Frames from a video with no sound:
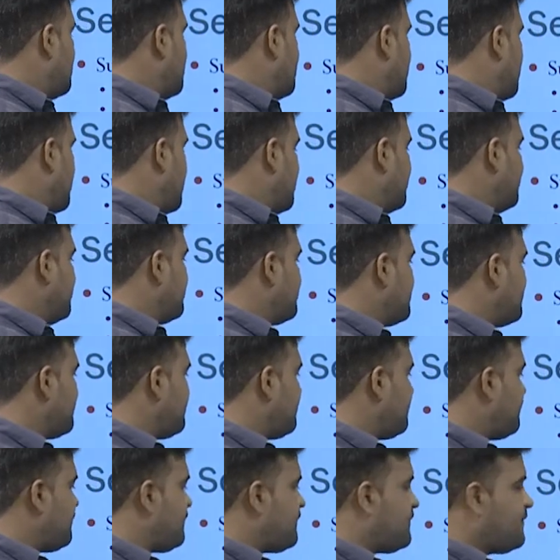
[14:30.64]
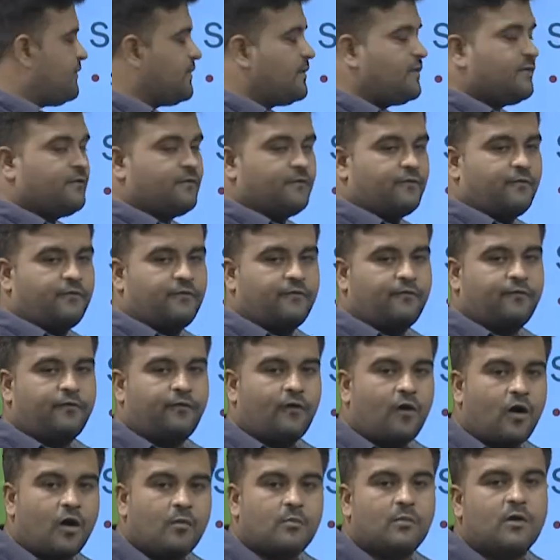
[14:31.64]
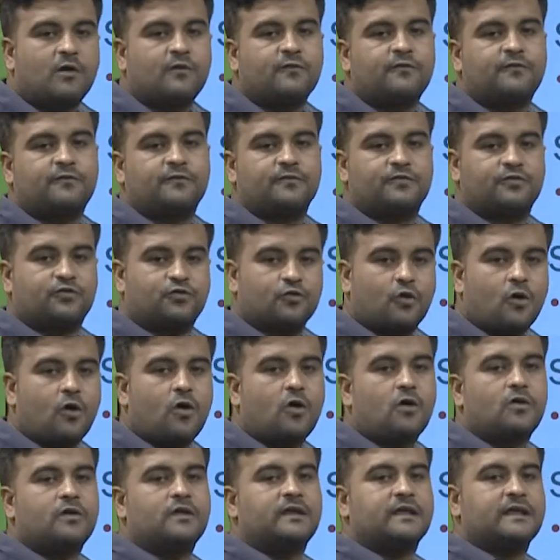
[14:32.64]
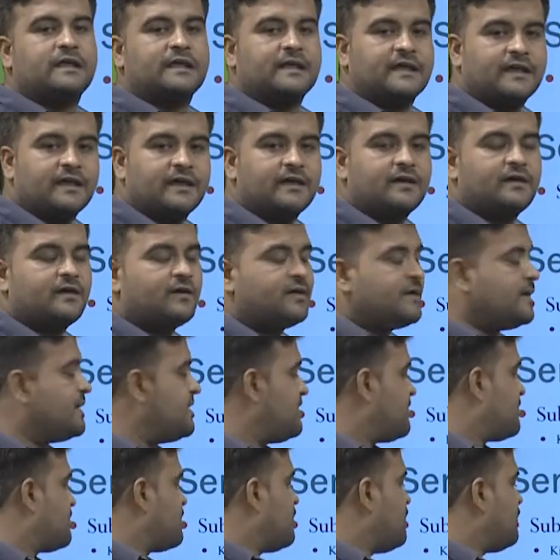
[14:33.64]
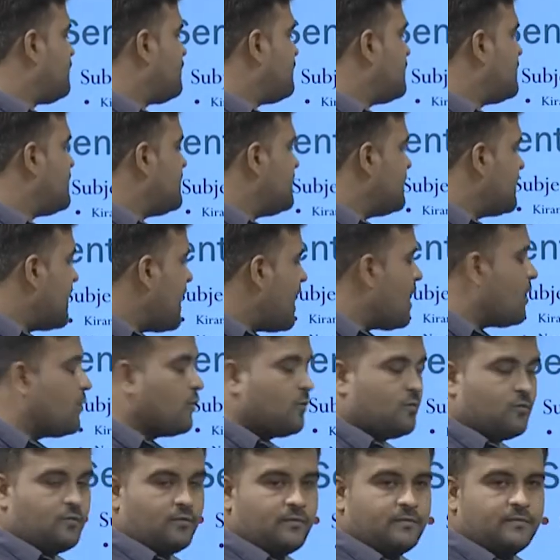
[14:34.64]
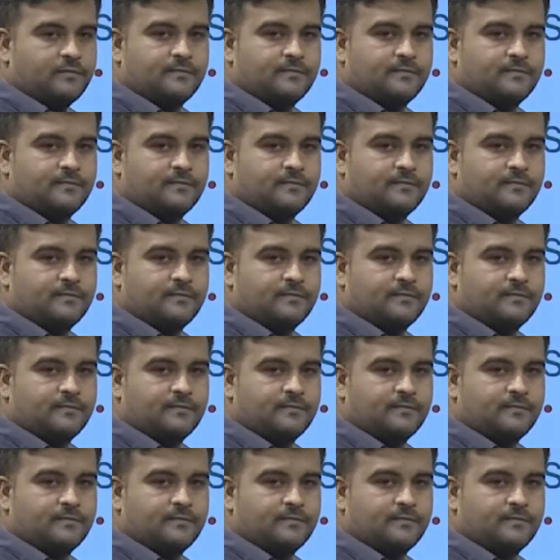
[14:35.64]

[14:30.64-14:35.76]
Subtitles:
and the form of John here is of a noun.